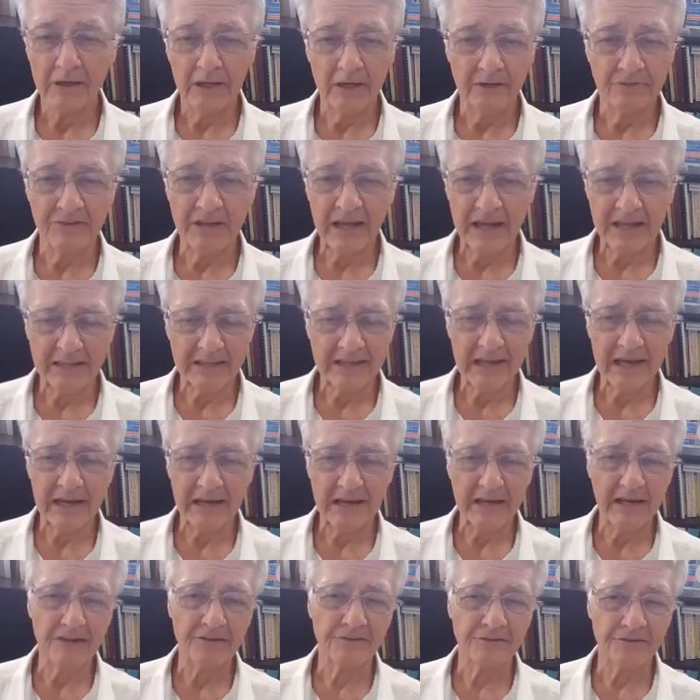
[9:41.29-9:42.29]
it's not
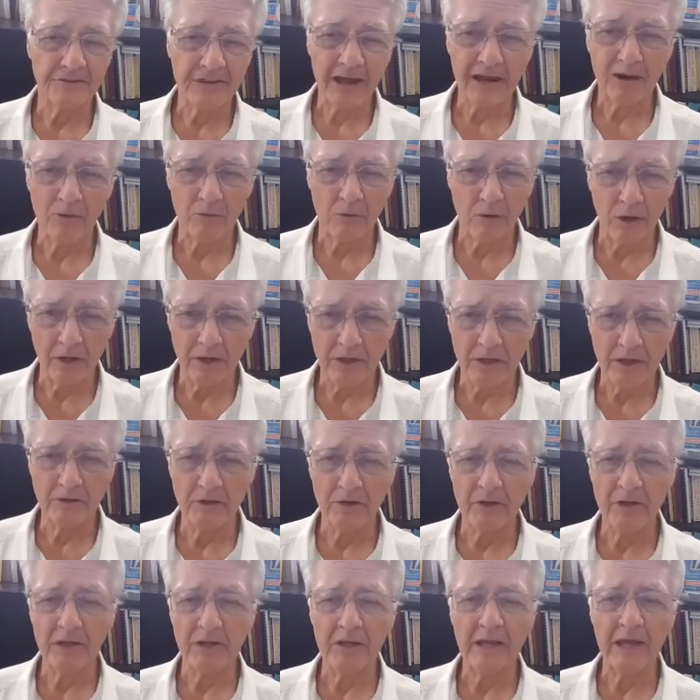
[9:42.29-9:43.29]
that, it's thyroid,
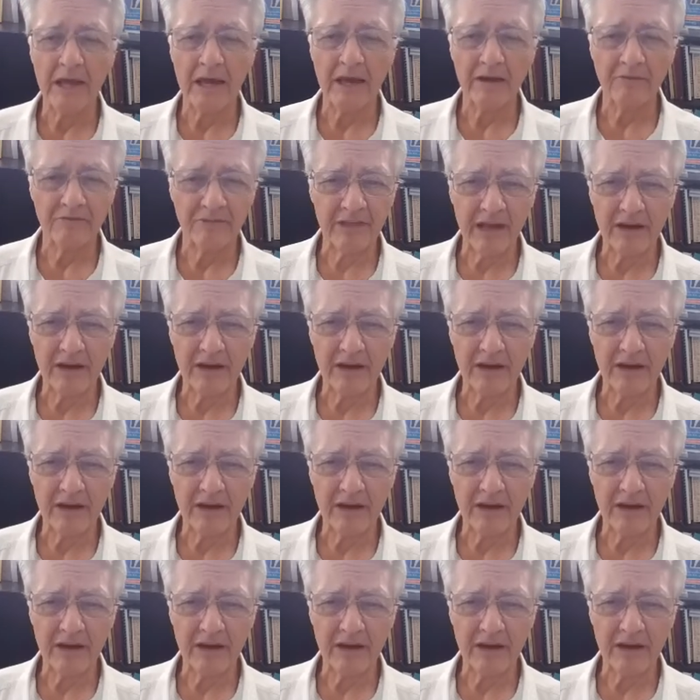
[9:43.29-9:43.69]
and you need to have